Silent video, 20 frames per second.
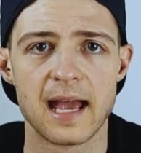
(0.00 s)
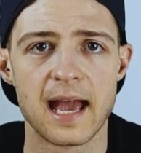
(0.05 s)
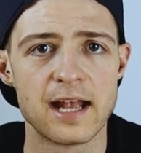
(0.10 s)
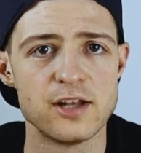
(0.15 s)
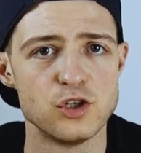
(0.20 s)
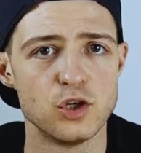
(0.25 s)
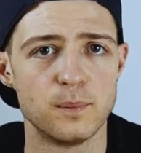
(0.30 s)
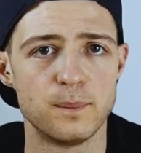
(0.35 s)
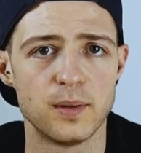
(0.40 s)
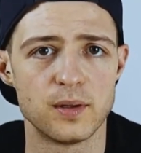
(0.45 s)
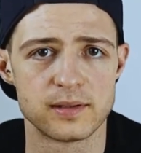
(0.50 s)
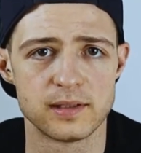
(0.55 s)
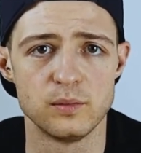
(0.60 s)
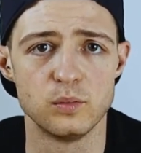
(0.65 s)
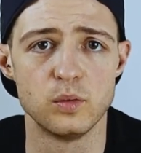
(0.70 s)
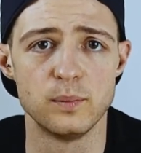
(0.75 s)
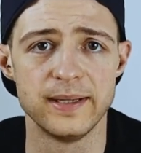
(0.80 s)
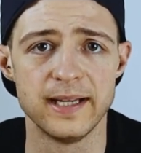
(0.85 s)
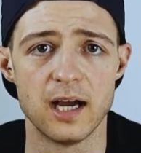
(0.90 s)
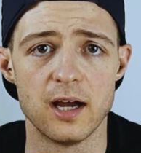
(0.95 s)
And your body
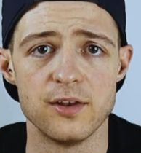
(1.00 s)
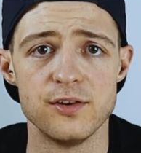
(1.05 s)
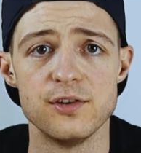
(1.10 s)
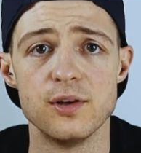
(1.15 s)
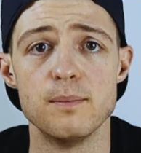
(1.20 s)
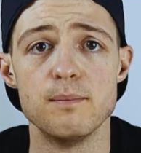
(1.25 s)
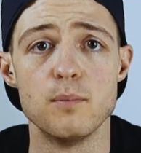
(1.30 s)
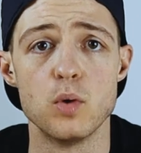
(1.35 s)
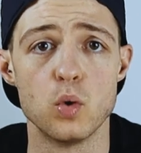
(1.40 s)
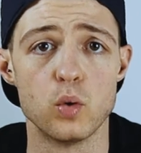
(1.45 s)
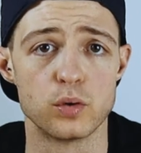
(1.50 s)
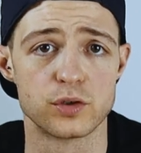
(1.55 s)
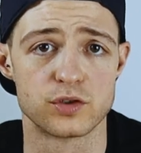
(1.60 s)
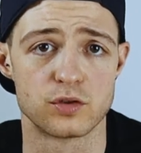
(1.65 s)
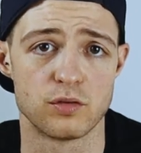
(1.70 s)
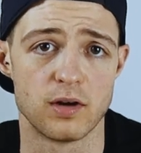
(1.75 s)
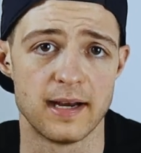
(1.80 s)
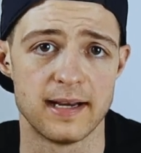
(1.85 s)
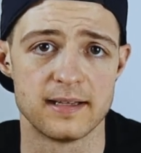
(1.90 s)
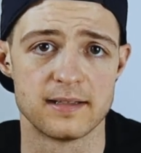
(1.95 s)
will be under more
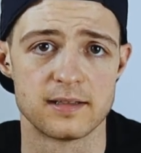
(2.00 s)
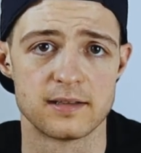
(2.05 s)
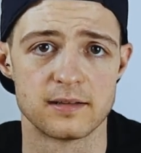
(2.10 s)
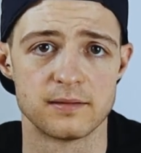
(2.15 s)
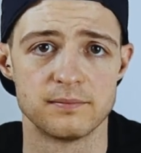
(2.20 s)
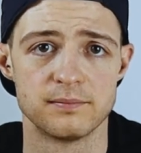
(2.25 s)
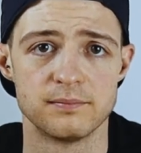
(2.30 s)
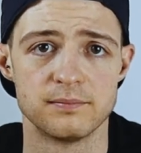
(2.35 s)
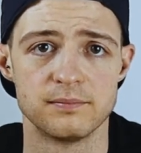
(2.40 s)
stress.